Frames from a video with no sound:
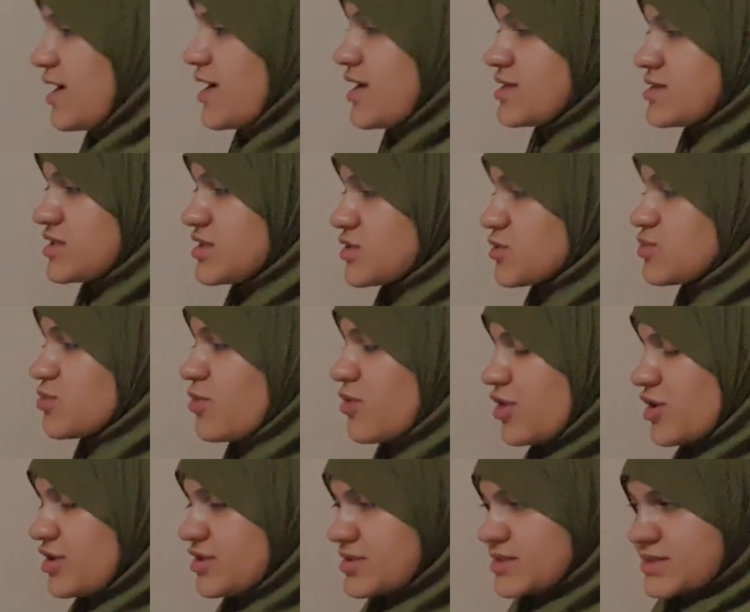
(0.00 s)
And this
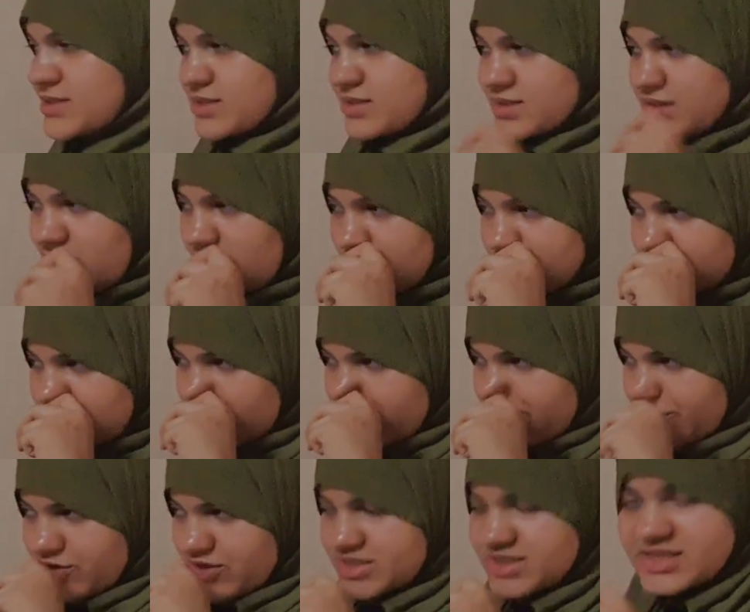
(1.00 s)
was the answer
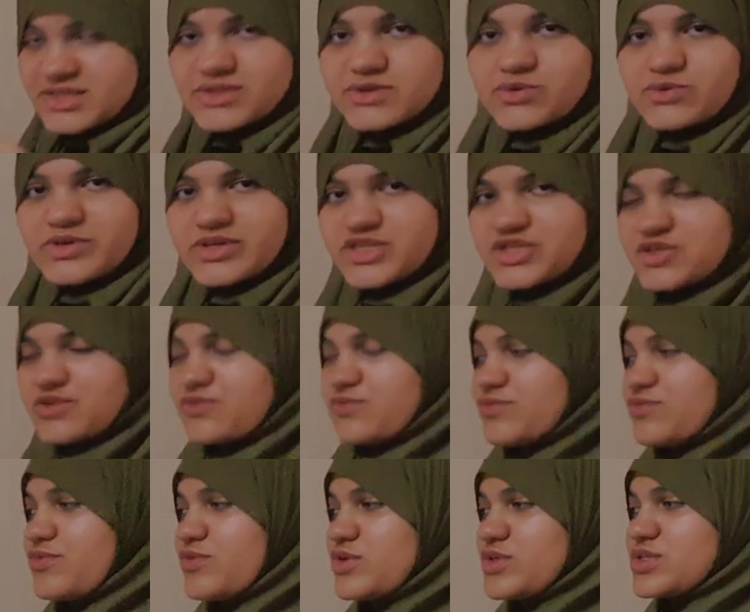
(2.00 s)
for this question,
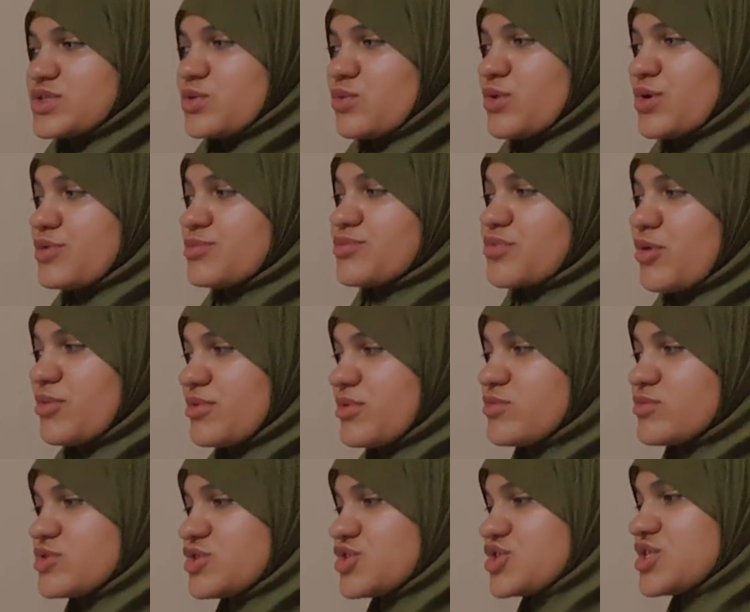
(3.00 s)
for the word
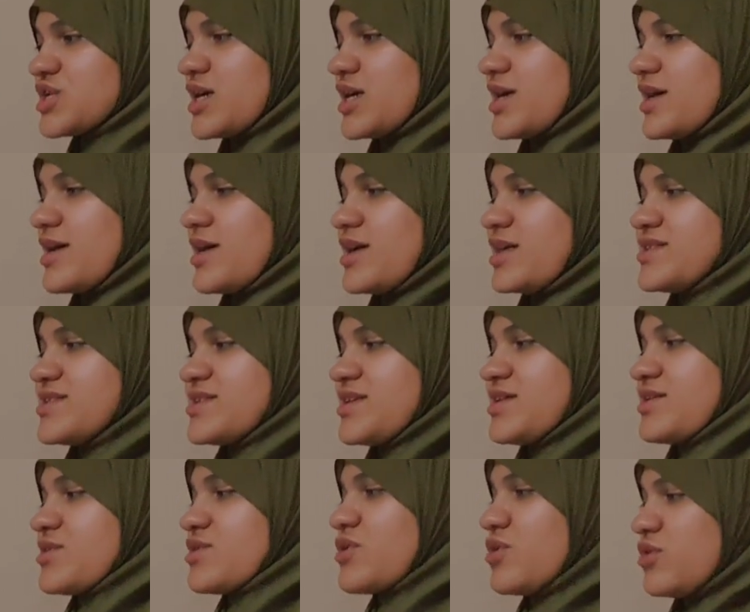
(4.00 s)
problem, which is
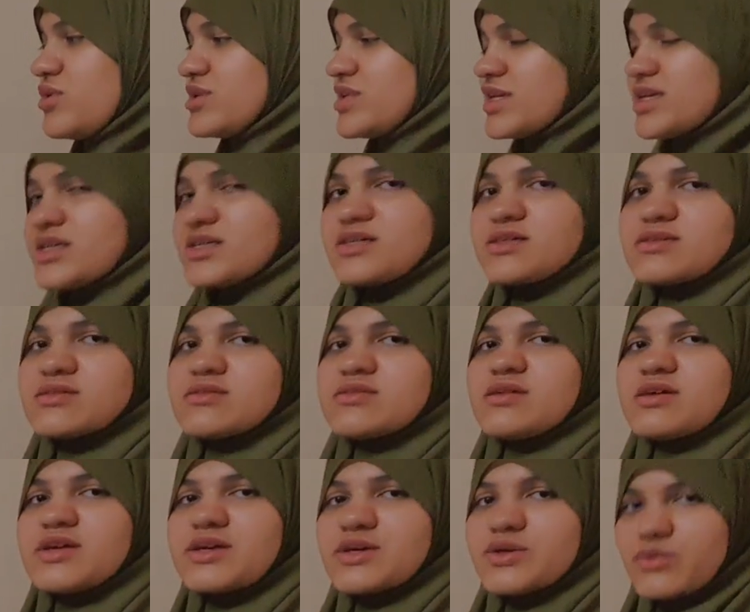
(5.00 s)
including
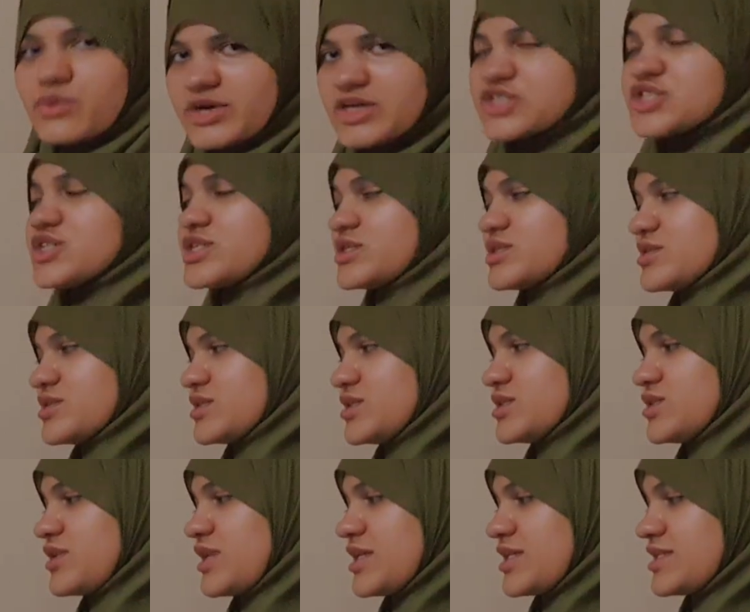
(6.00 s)
equations
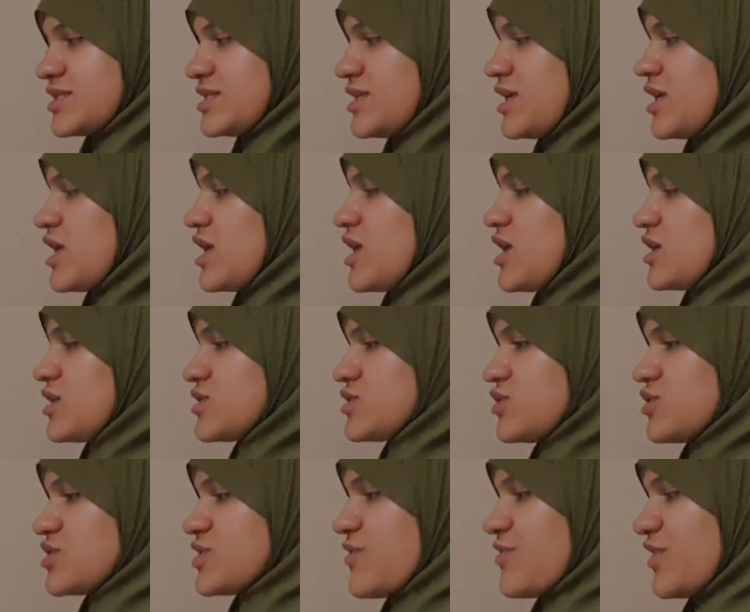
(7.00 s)
in it.
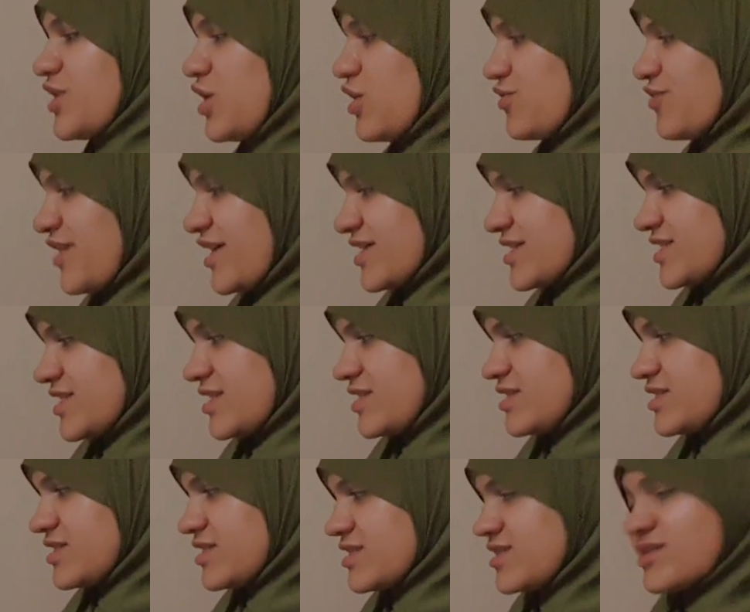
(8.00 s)
So the value of x
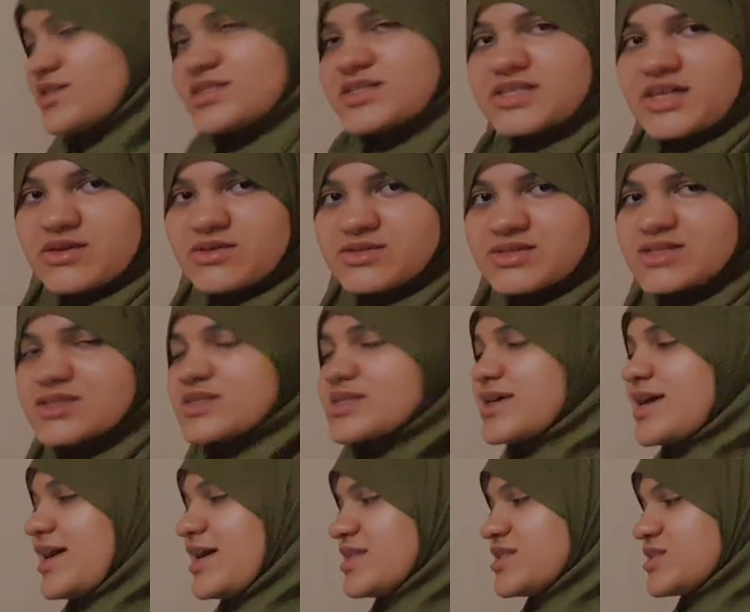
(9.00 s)
is 3000
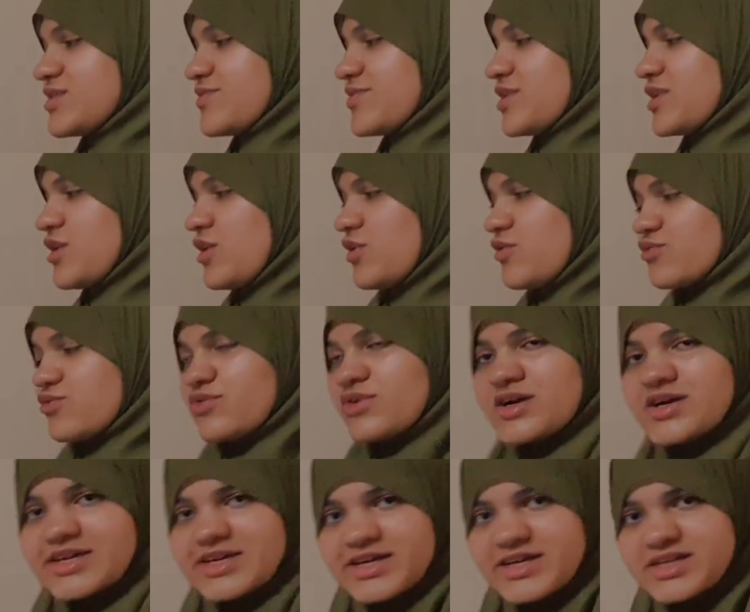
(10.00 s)
and the value of
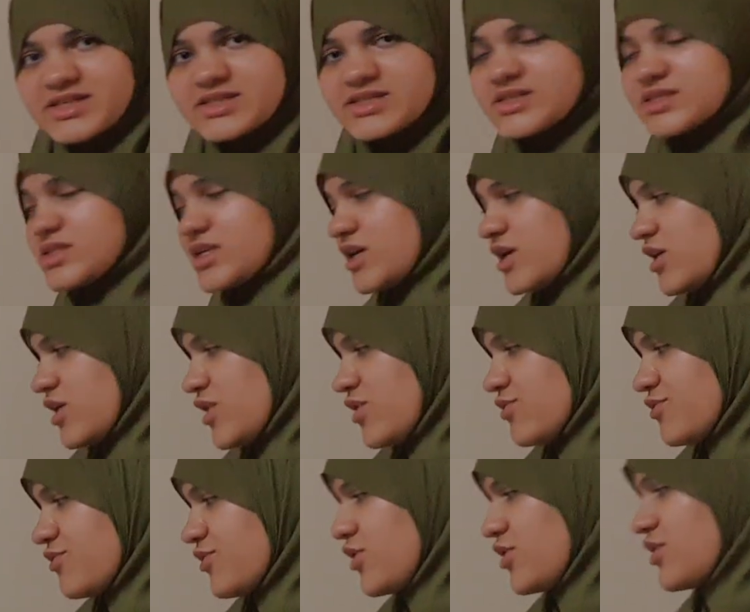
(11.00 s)
y is
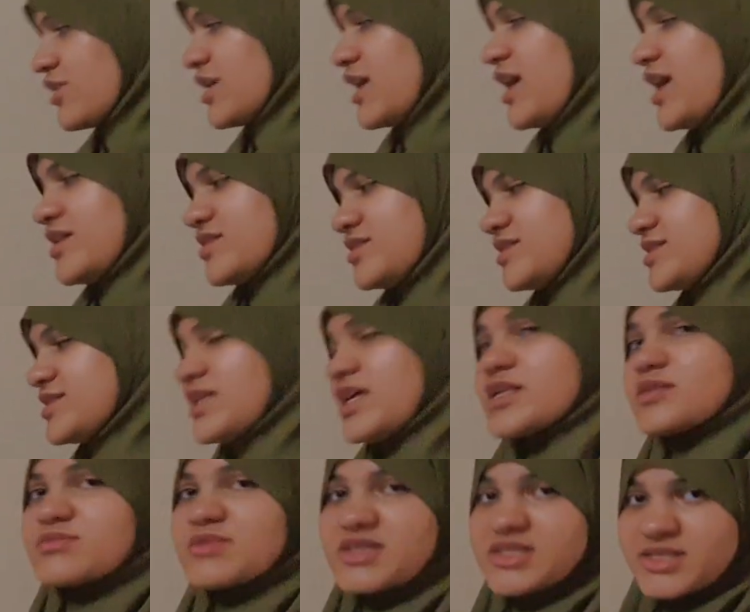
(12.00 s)
400.
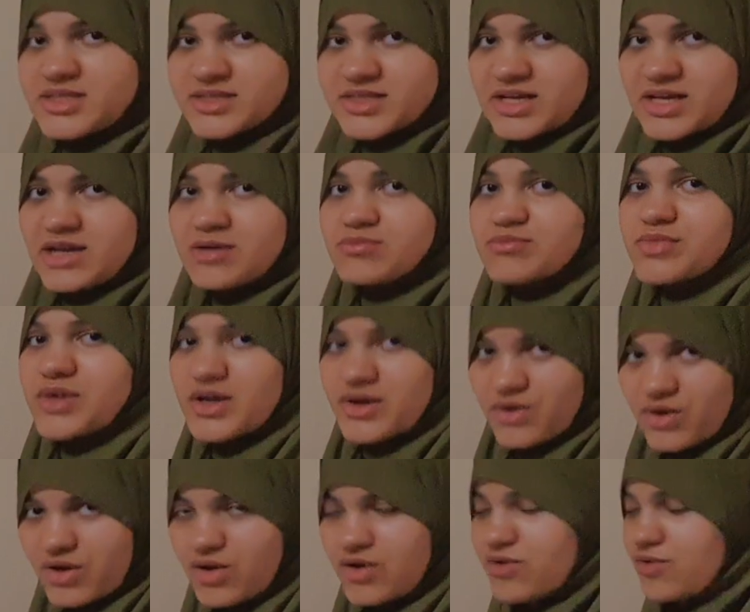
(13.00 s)
That means the number
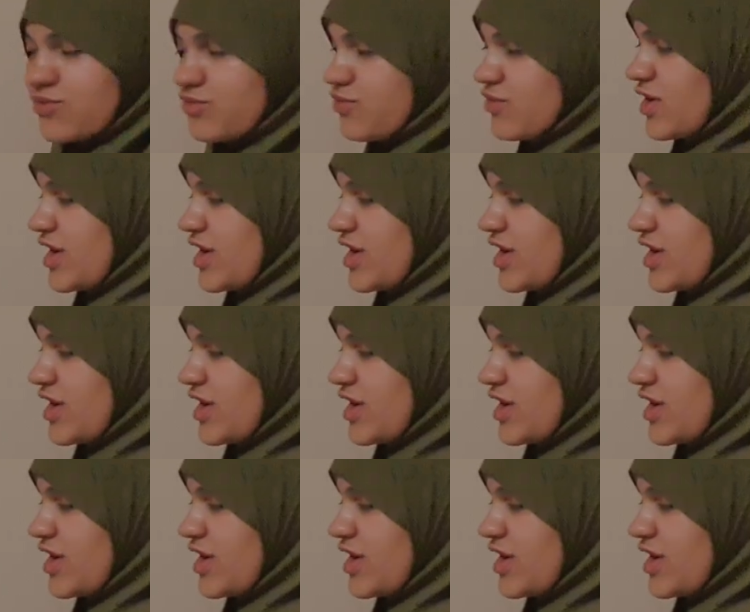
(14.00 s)
of